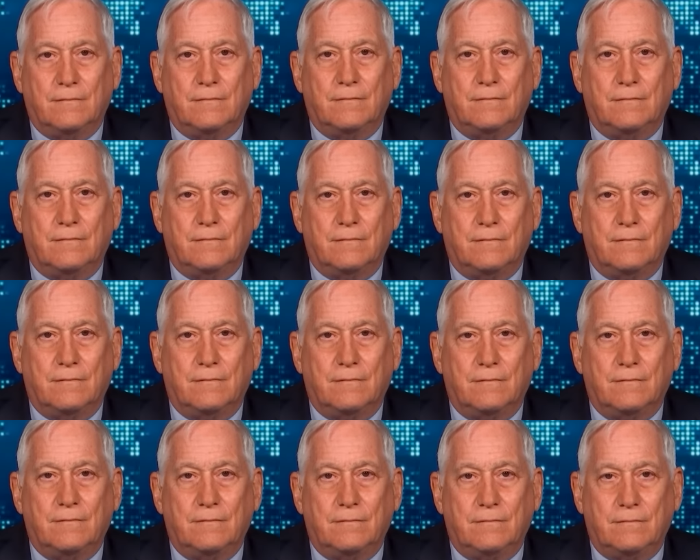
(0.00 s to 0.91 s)

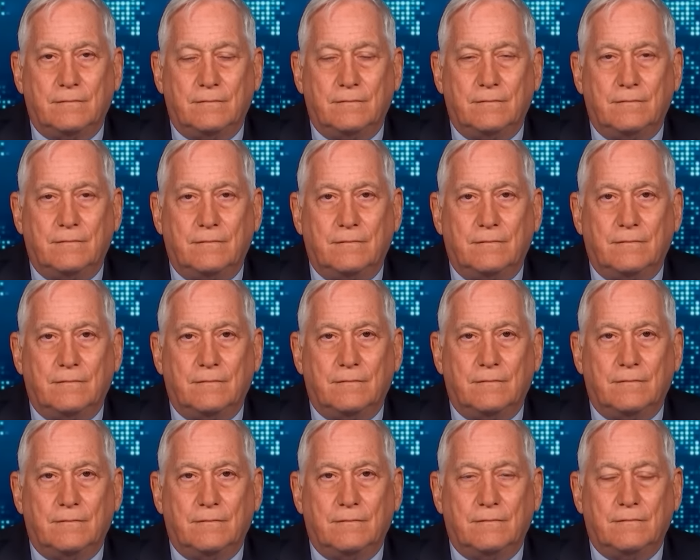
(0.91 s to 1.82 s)

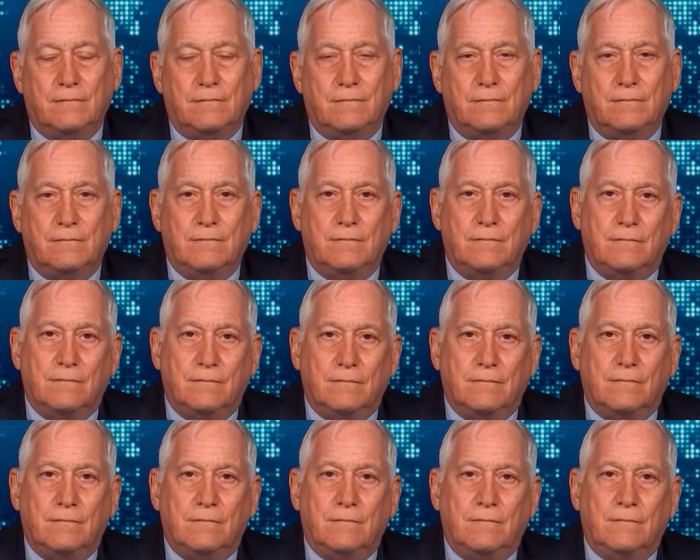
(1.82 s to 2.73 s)

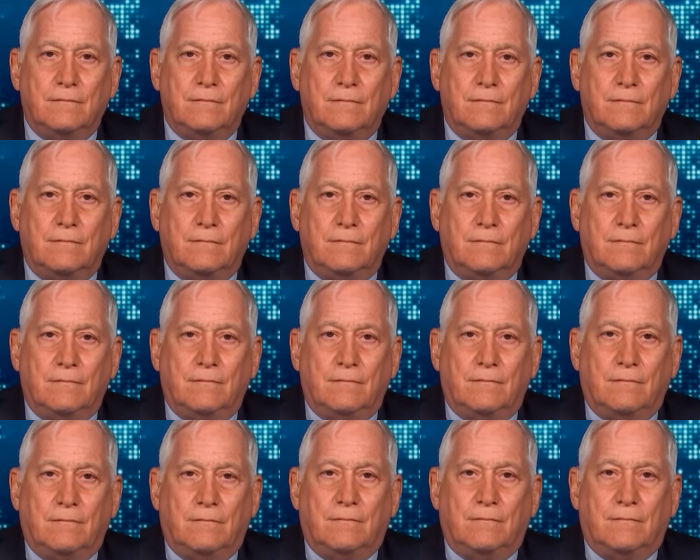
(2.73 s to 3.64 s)

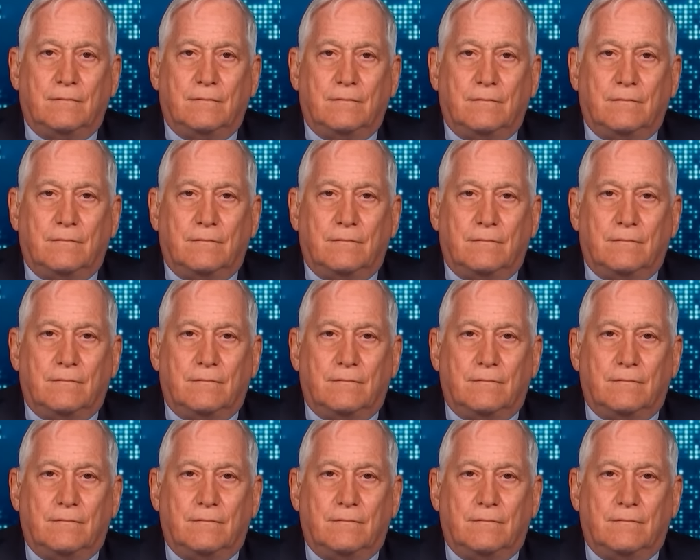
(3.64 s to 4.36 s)
(silent)